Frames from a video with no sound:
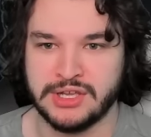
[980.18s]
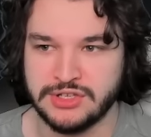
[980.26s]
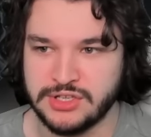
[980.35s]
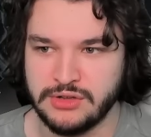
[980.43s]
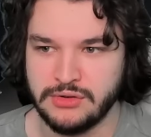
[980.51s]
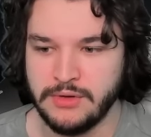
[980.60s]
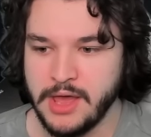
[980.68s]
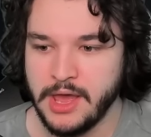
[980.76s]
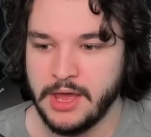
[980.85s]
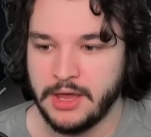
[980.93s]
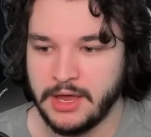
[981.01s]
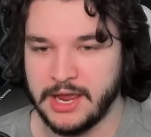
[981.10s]
do,
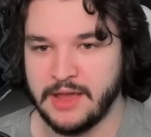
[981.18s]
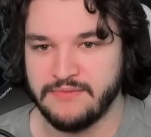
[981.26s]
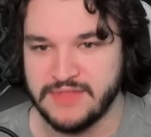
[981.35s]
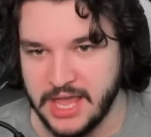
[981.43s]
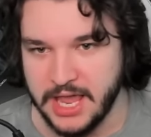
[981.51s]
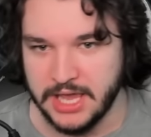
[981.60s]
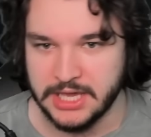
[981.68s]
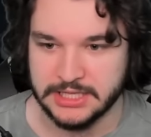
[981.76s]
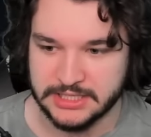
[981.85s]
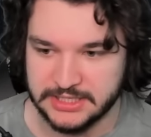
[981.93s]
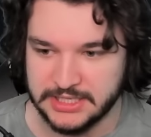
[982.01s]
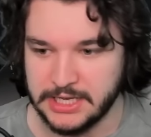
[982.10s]
and they
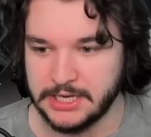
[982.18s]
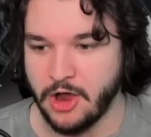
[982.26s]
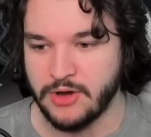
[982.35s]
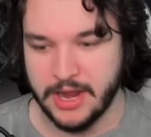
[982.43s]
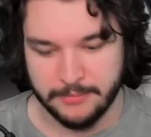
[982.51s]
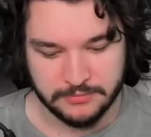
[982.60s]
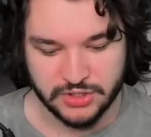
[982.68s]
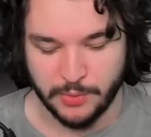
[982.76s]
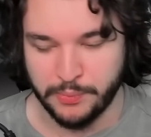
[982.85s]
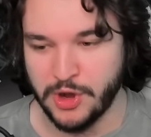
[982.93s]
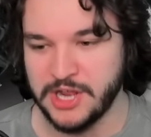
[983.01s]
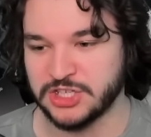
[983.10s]
concede. Okay, so
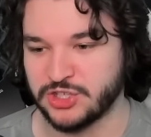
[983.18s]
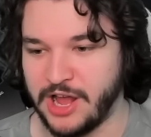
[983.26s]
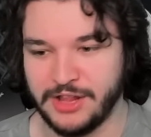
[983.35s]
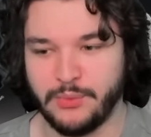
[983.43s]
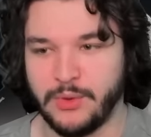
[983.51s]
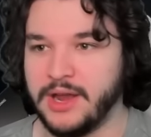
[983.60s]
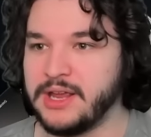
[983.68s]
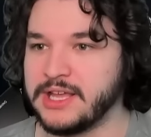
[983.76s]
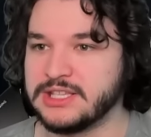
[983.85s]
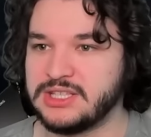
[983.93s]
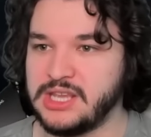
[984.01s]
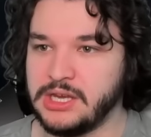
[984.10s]
pretty solid one
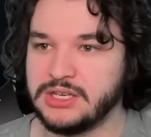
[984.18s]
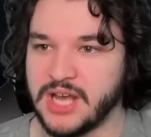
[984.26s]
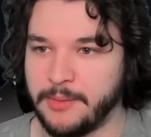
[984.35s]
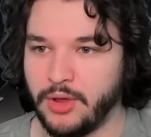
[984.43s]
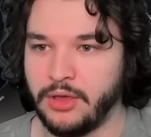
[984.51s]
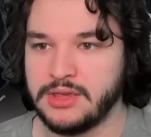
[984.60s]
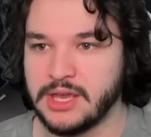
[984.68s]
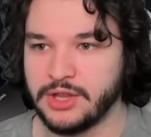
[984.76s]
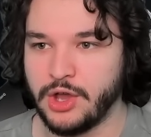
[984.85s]
against the double yellow